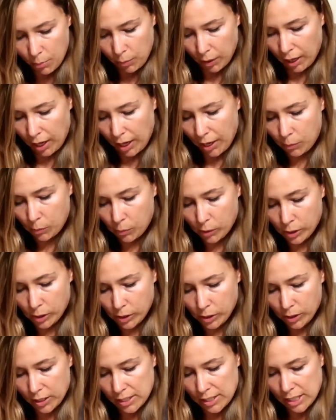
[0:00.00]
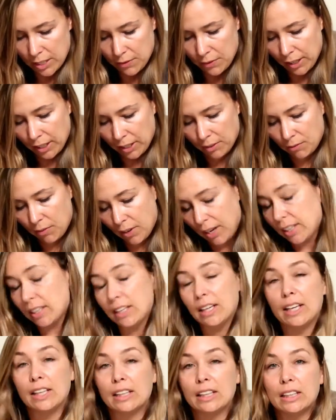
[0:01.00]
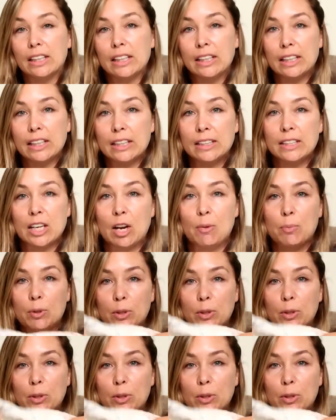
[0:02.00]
but I will see if I can find it and link it down